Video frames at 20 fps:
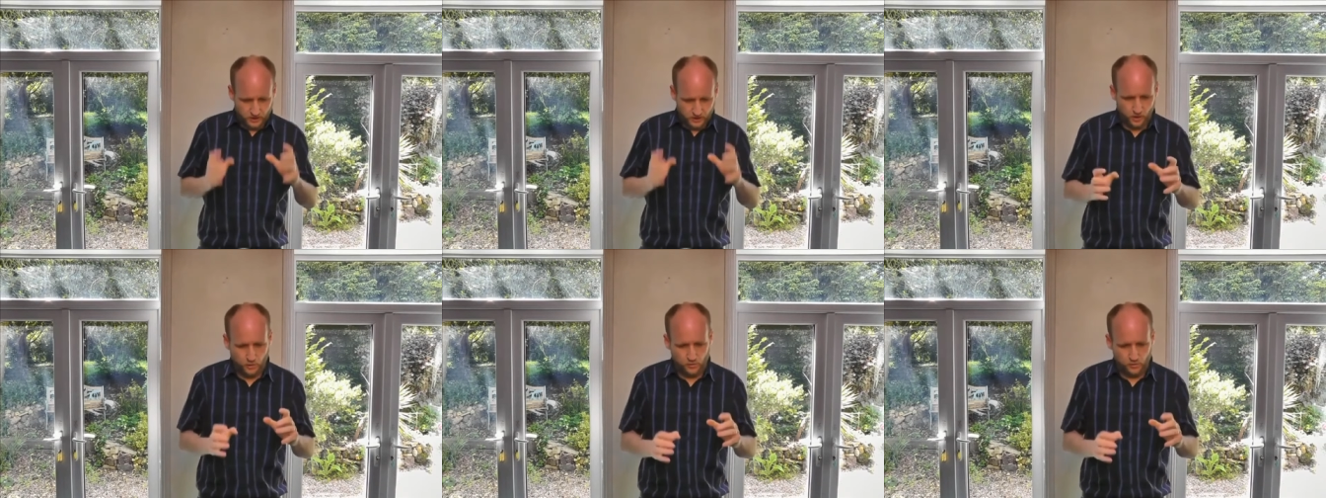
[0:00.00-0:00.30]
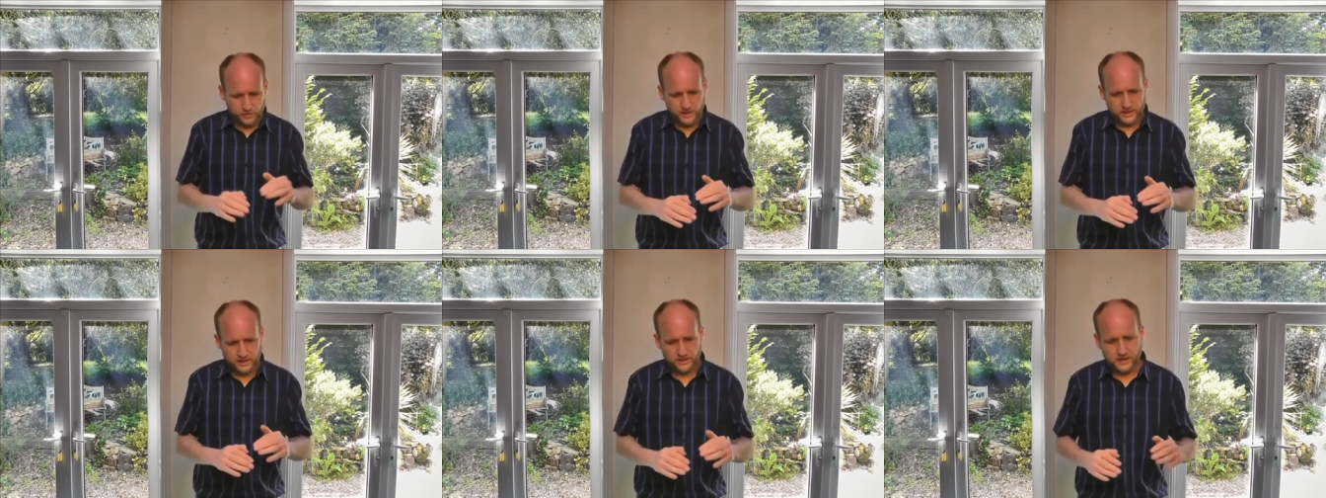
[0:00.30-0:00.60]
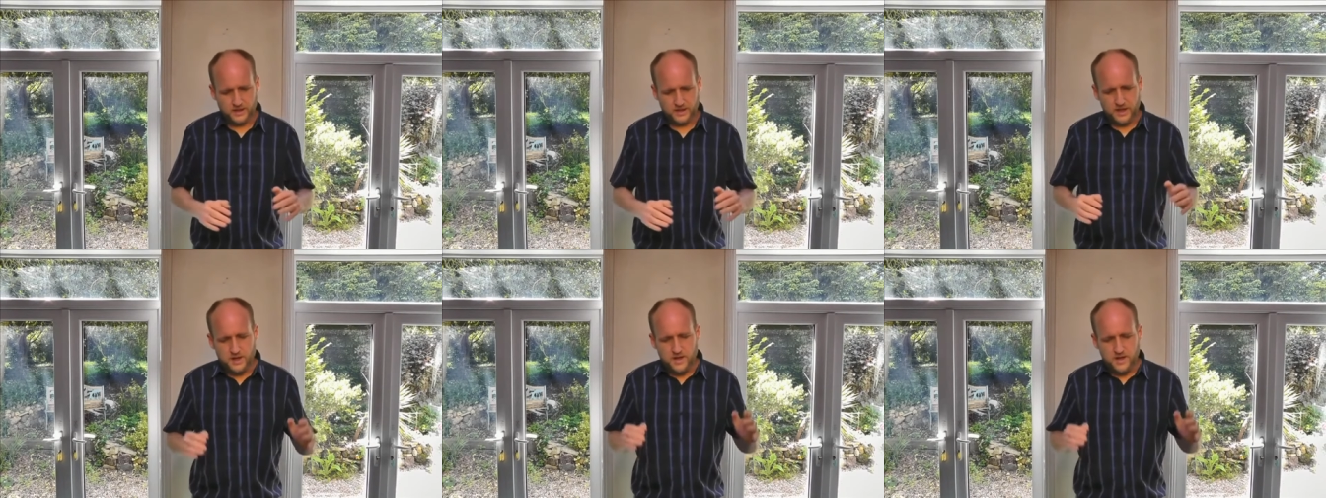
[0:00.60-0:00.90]
Whole
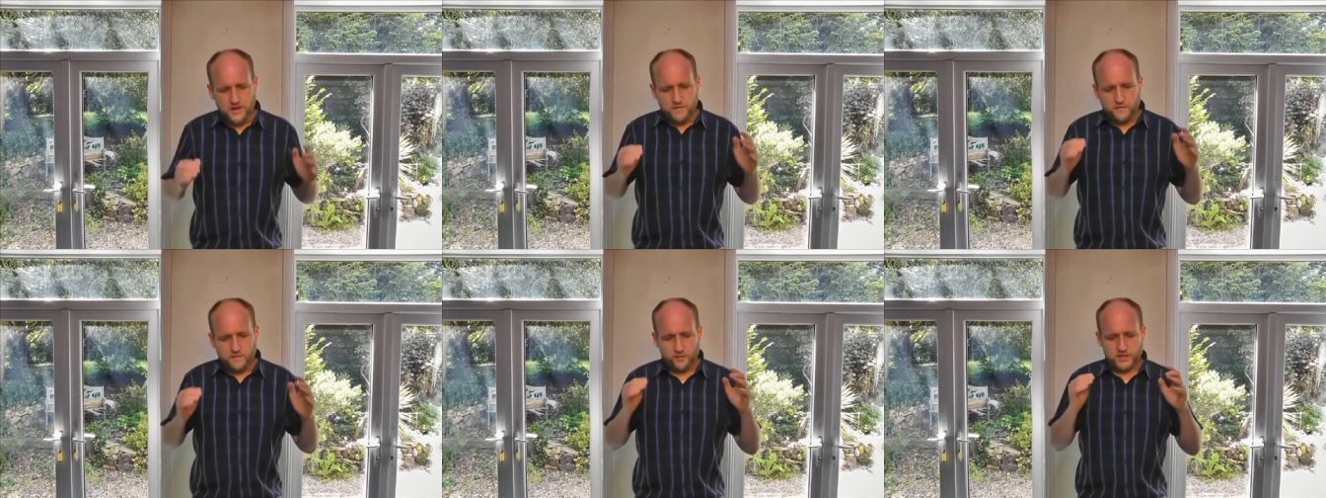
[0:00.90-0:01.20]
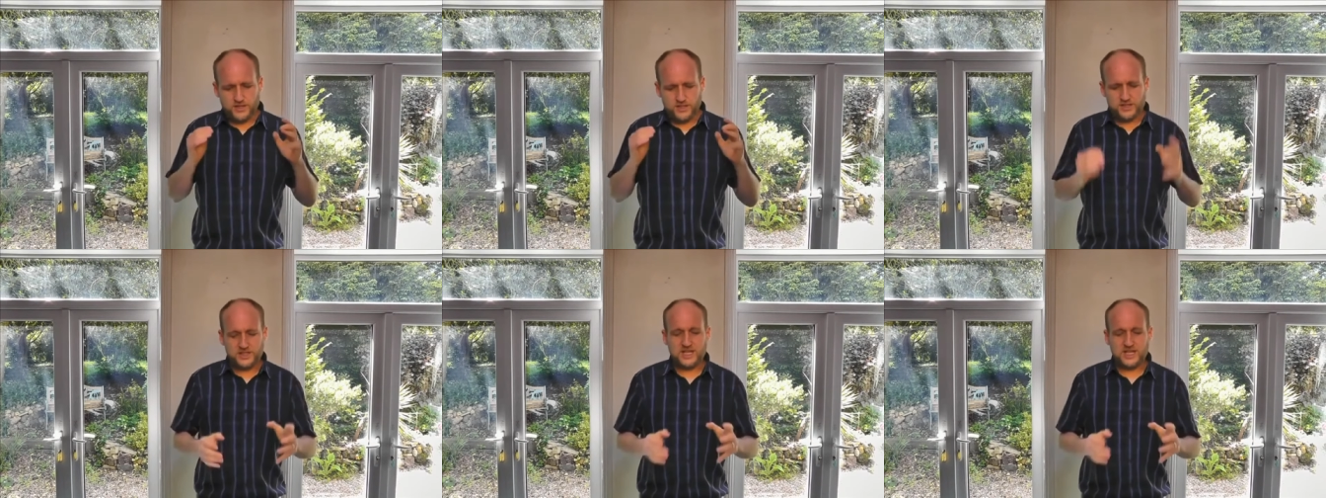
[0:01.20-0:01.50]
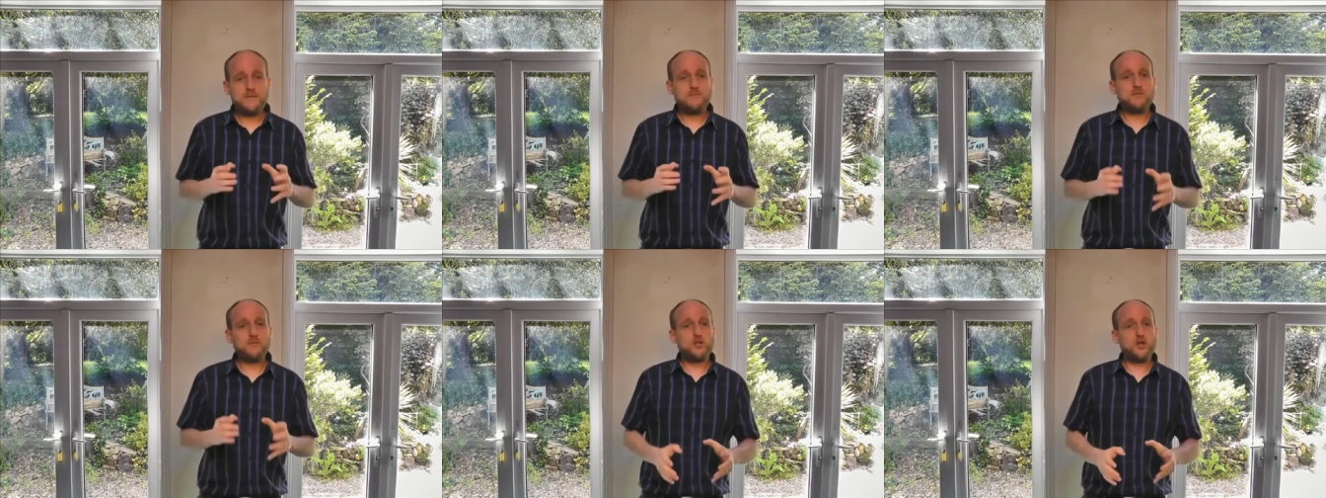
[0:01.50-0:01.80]
thing. For it
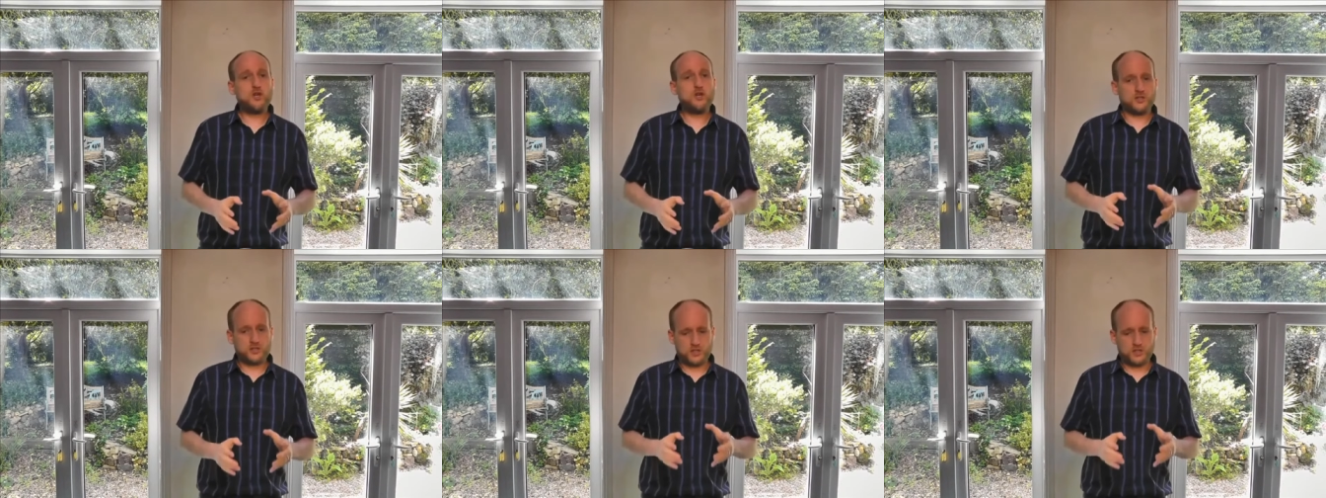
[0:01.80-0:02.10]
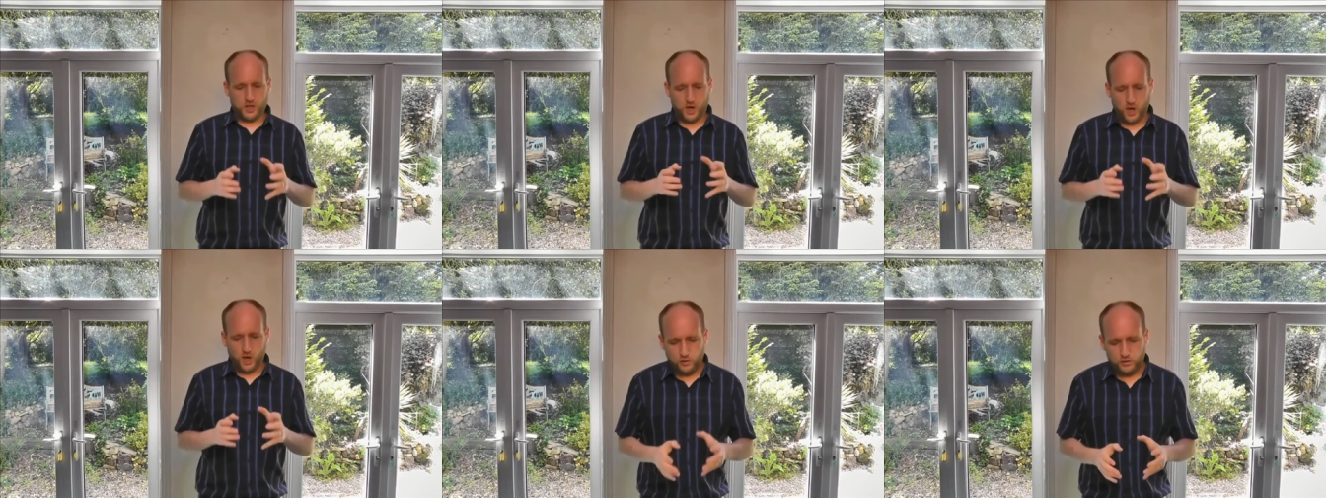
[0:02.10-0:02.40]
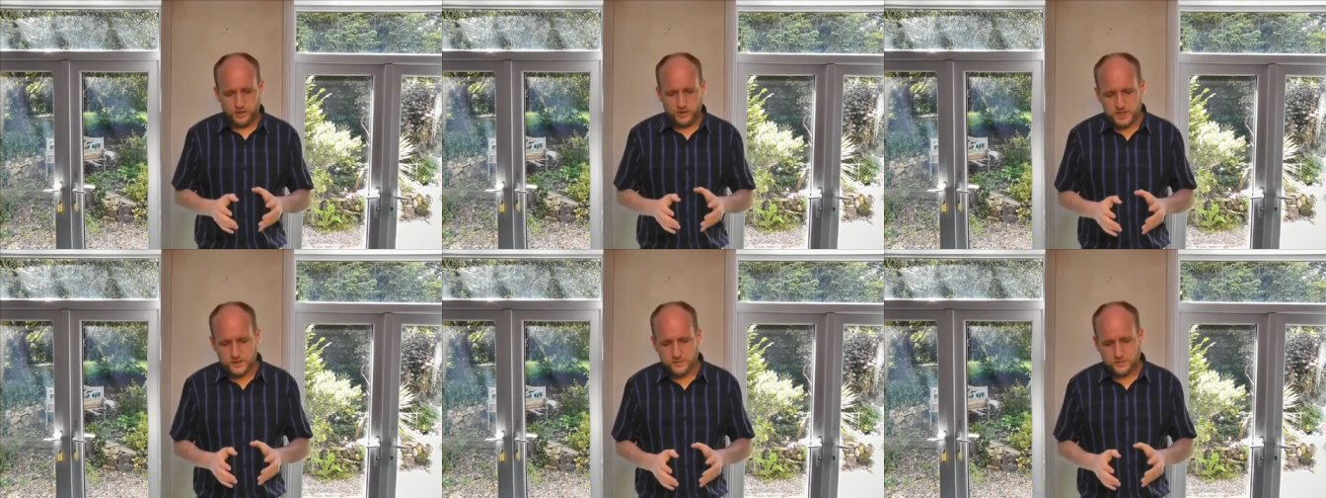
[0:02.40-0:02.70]
seemed good to the
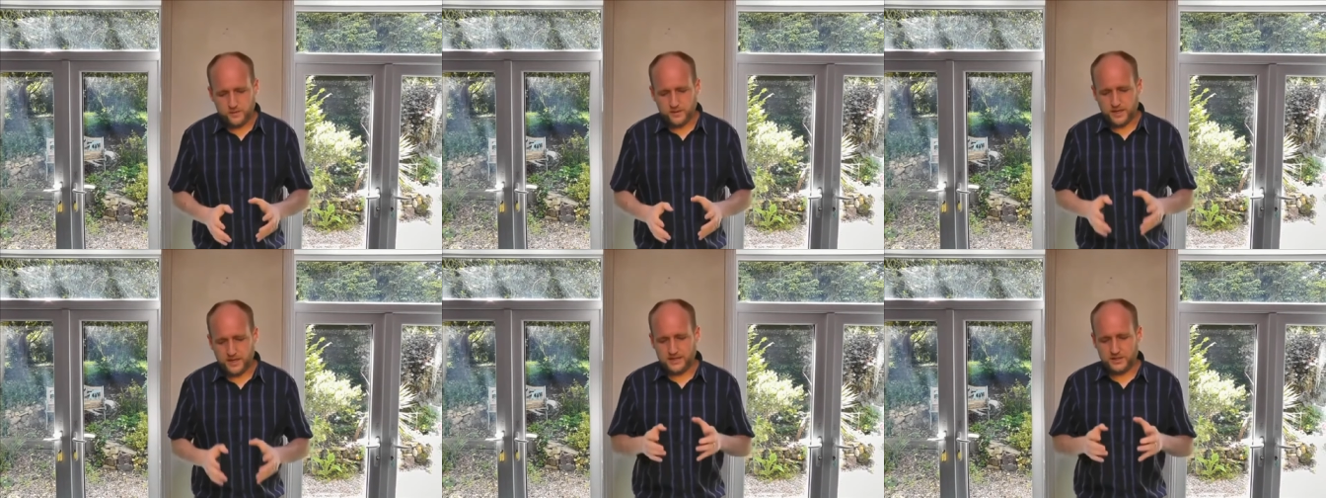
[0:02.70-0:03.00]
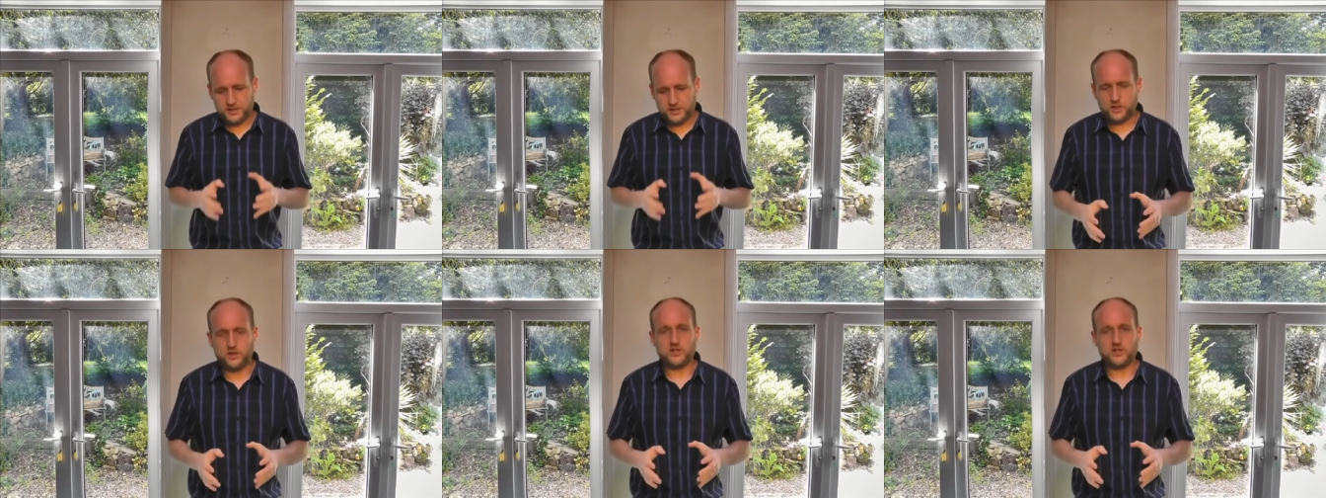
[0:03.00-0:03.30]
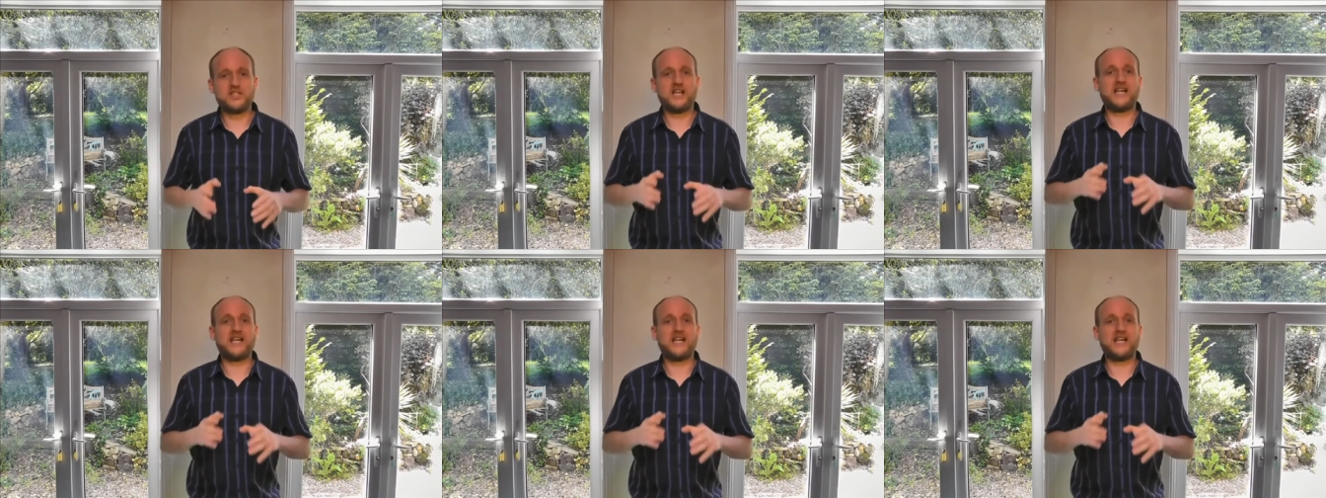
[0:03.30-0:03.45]
Holy Spirit and to us